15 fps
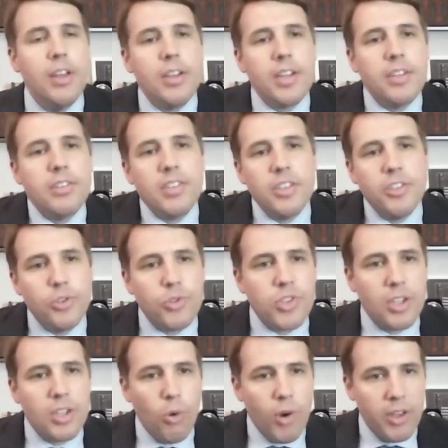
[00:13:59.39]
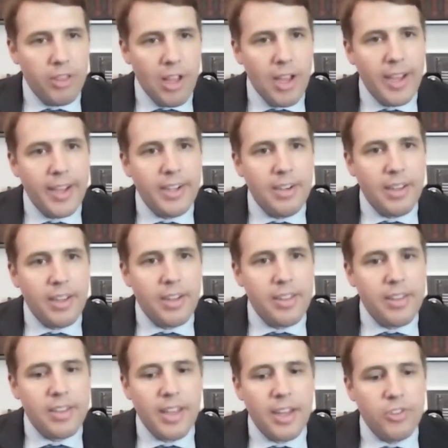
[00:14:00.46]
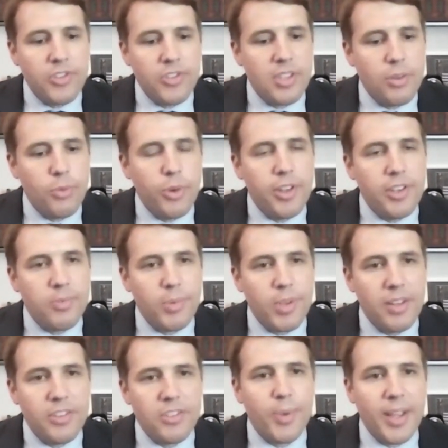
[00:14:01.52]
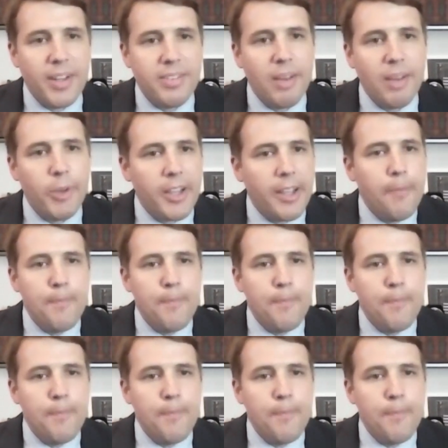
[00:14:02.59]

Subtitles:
continues to go online, and I think that'll stick with us beyond this pandemic,